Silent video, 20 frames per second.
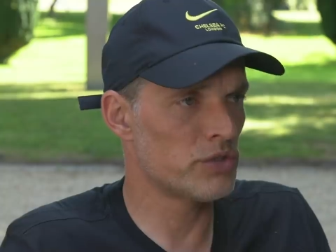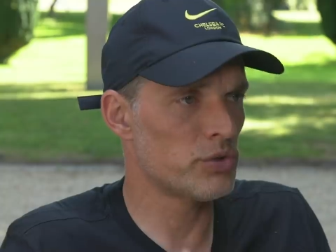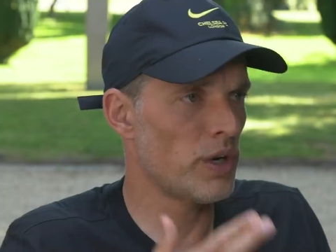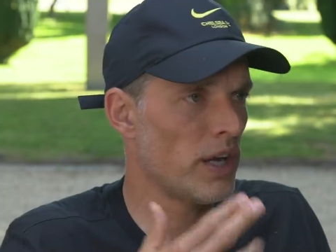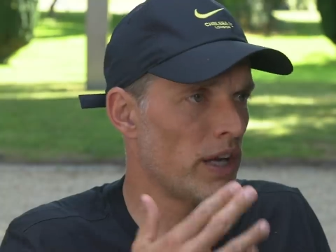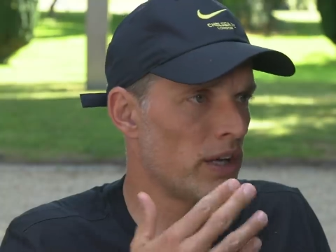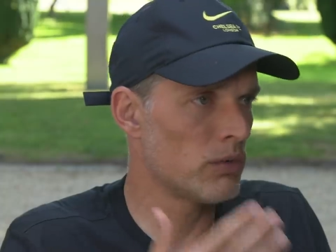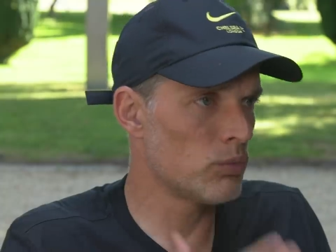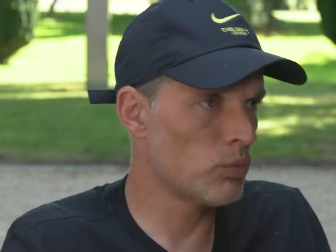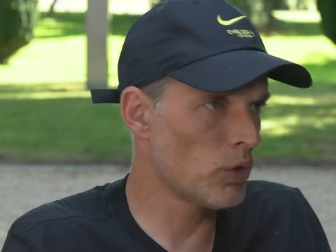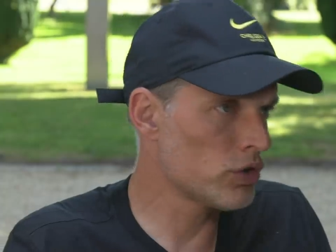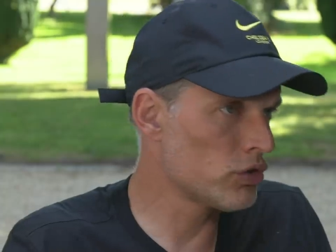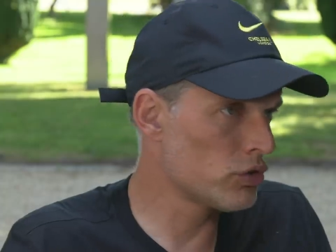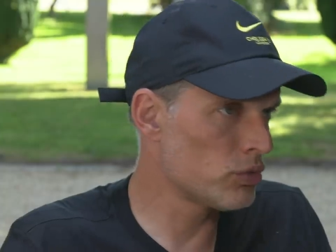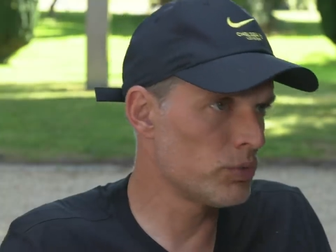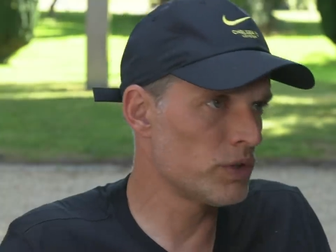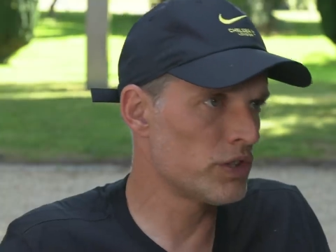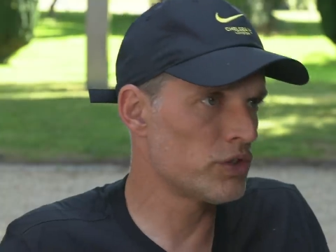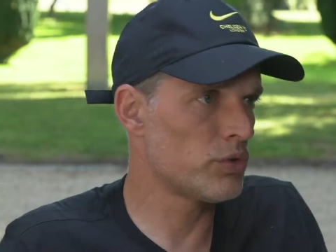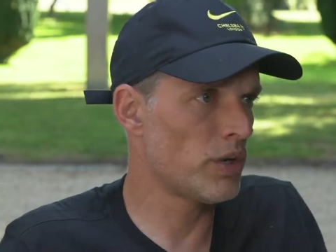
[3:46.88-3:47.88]
train, what
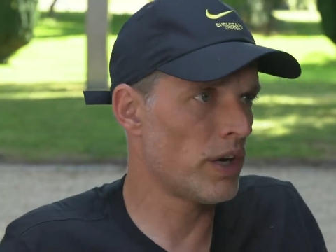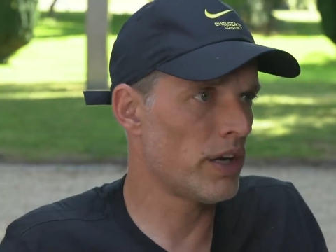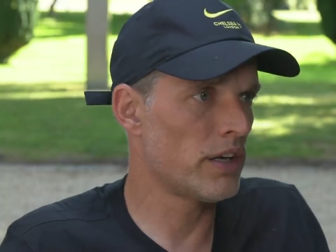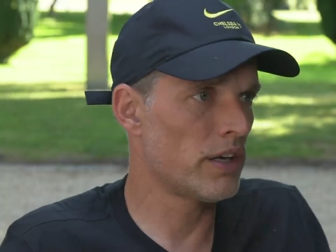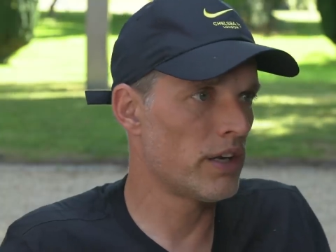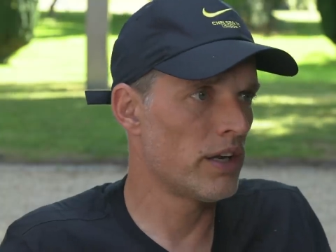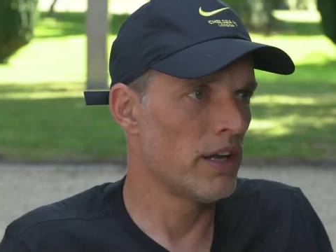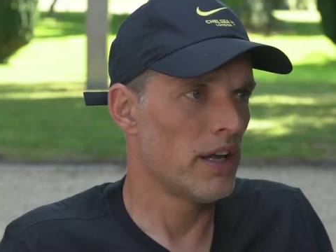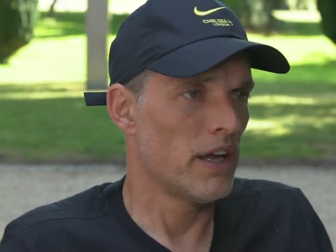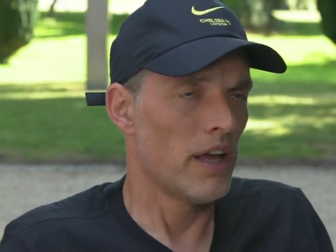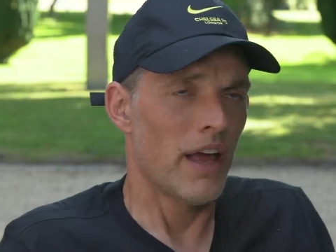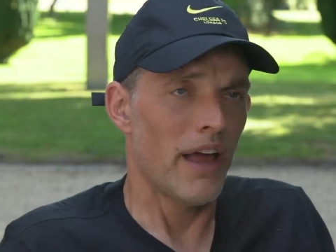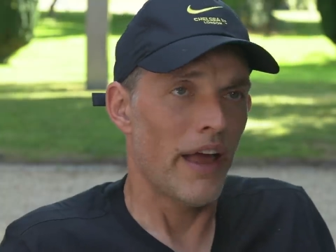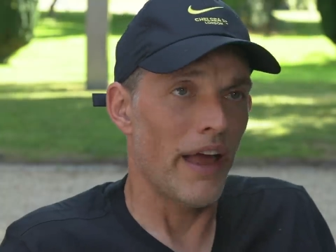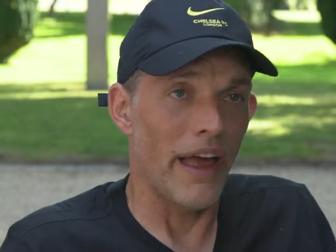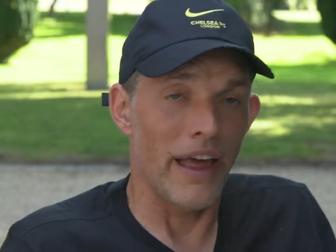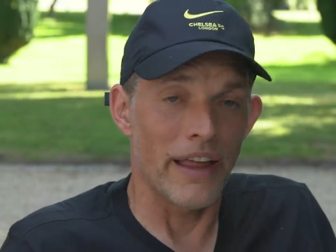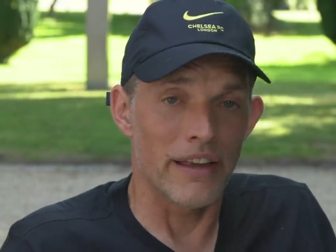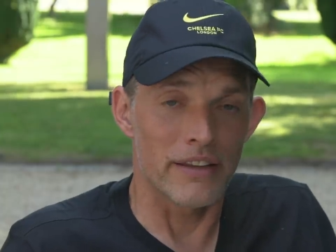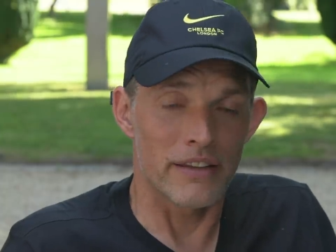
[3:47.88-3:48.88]
do we train,
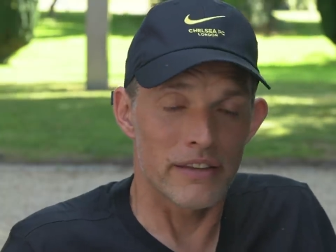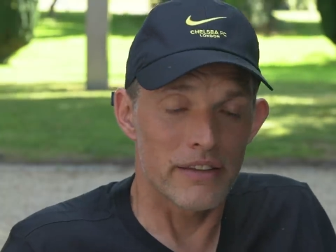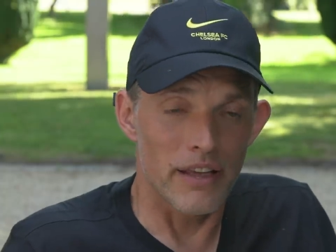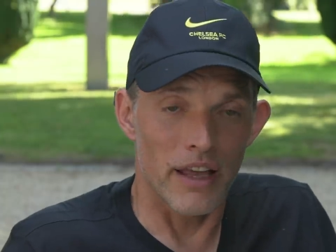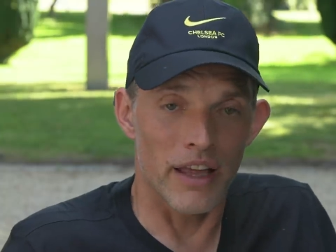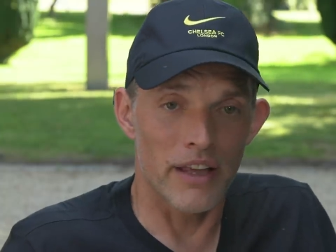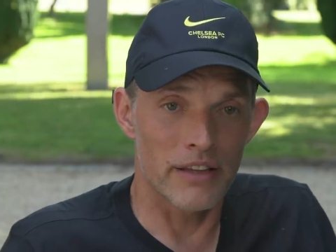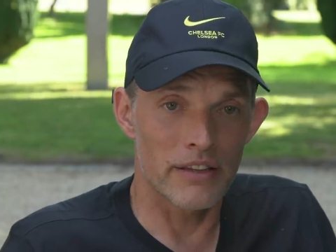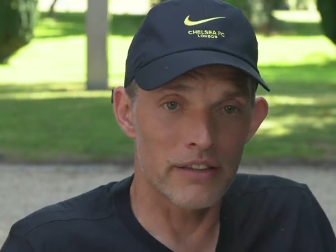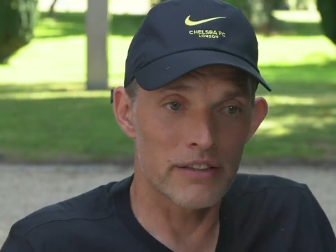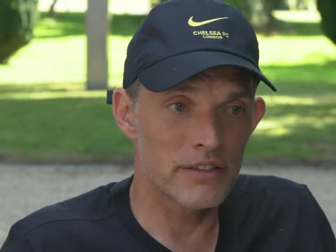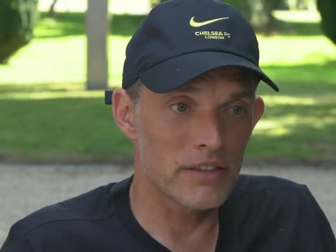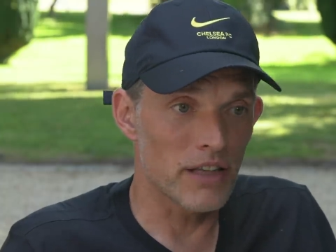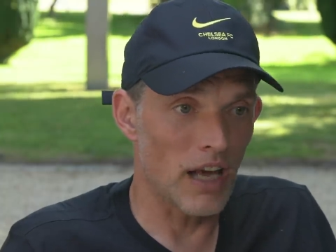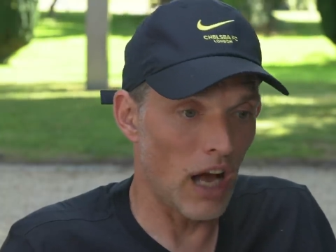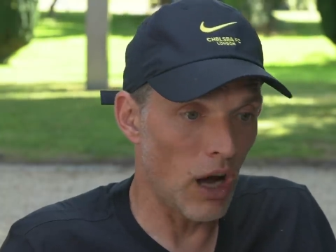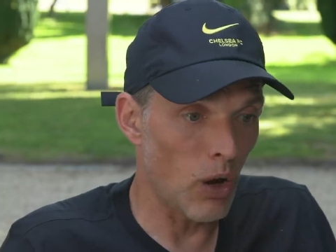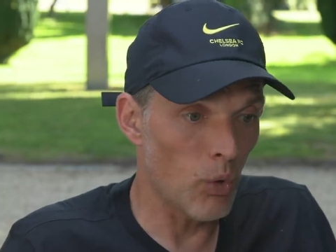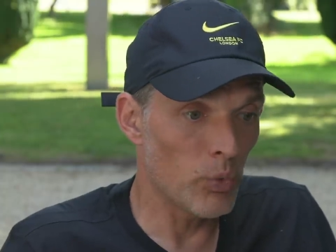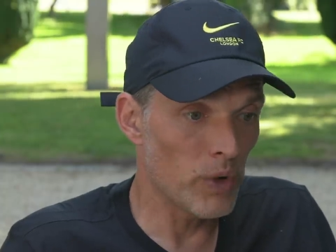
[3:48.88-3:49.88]
and, and
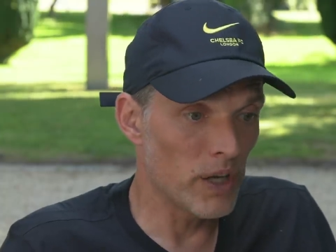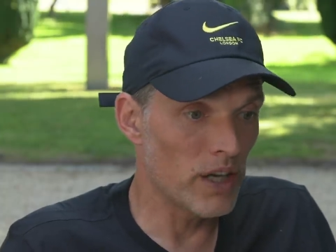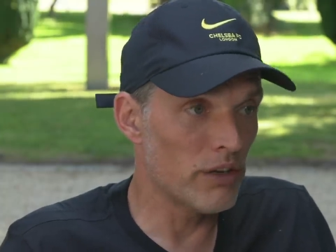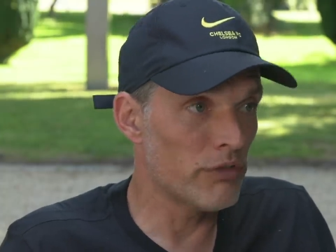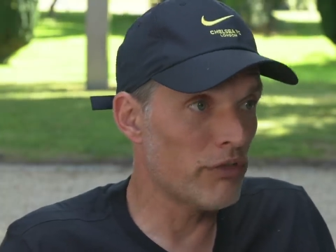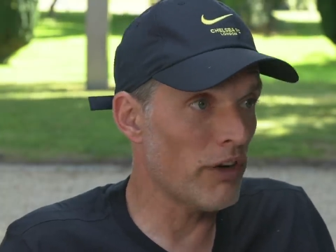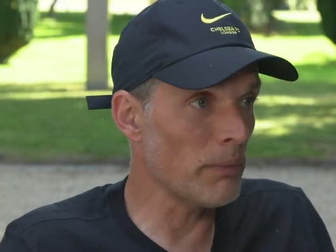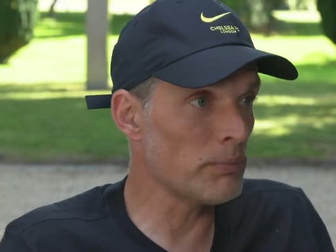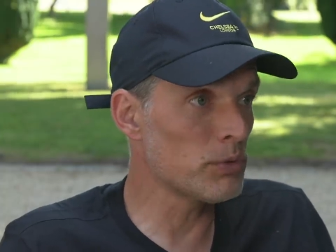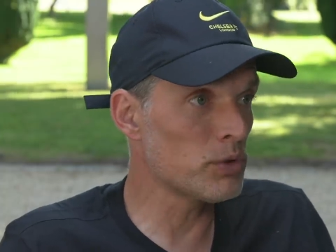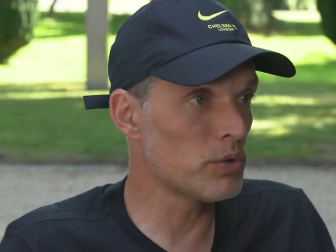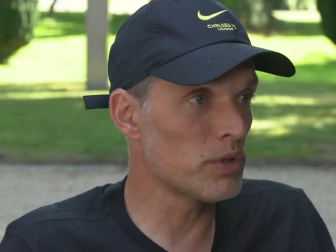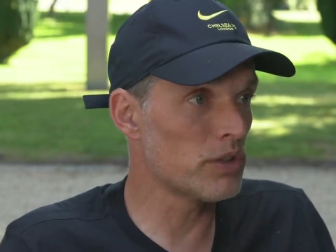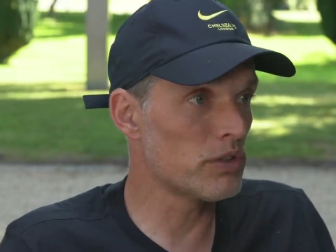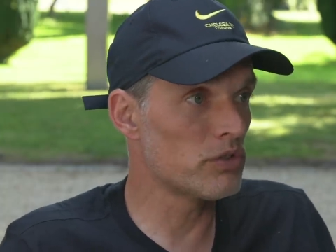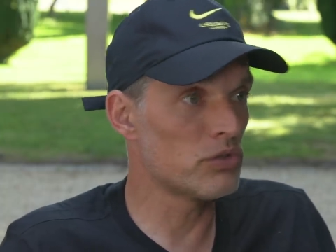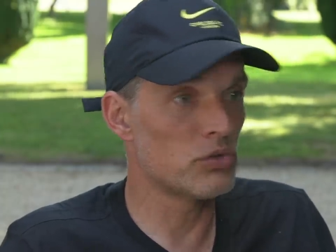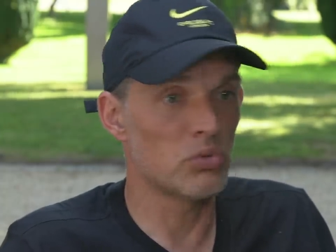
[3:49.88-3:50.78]
how we live up to it.